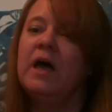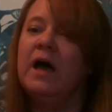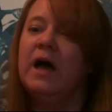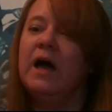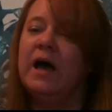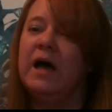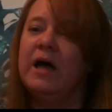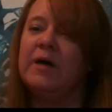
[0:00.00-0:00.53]

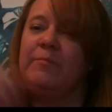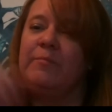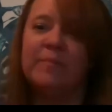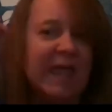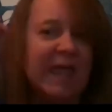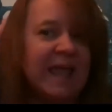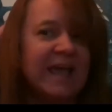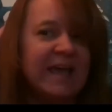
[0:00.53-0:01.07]
Um,
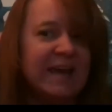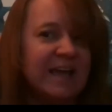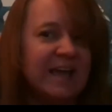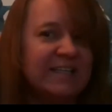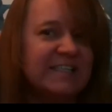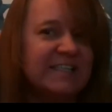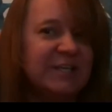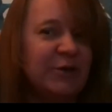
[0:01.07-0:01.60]
Anne, I
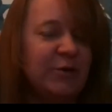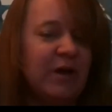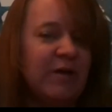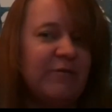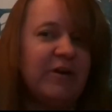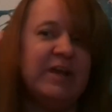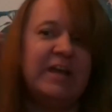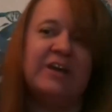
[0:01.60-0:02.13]
see you have
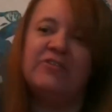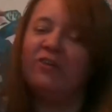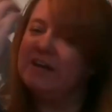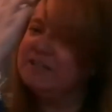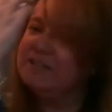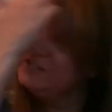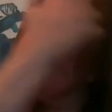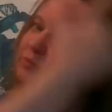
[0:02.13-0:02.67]
your hand
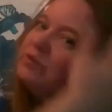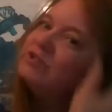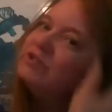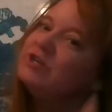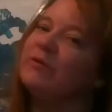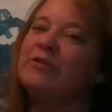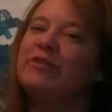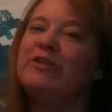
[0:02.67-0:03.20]
raised, so we'll
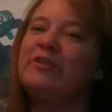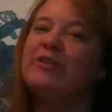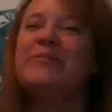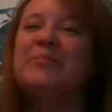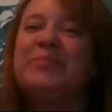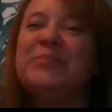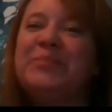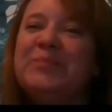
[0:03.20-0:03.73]
start with you.
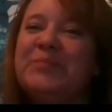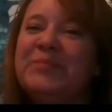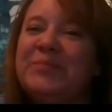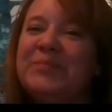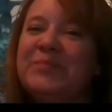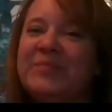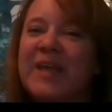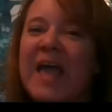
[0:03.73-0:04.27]

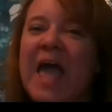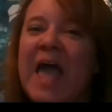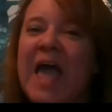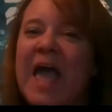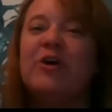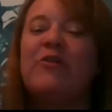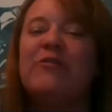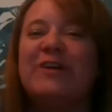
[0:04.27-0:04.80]
And
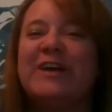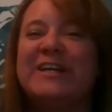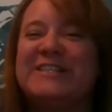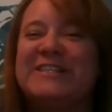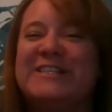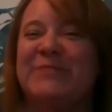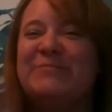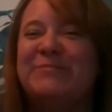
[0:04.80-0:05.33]
don't forget
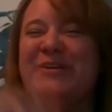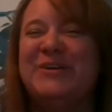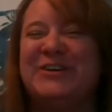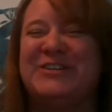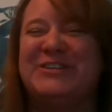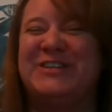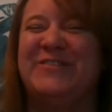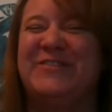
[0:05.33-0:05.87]
to unmute
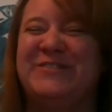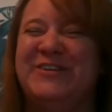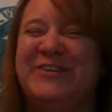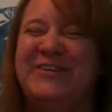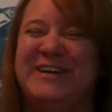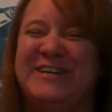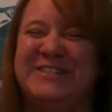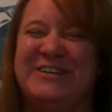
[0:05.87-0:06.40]
yourself when you
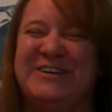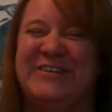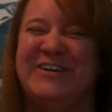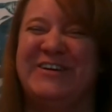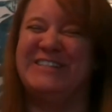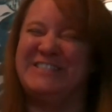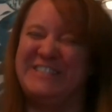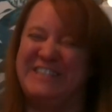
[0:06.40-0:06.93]
ask your
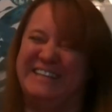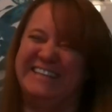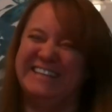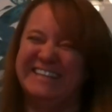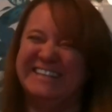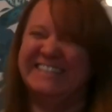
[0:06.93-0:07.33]
question.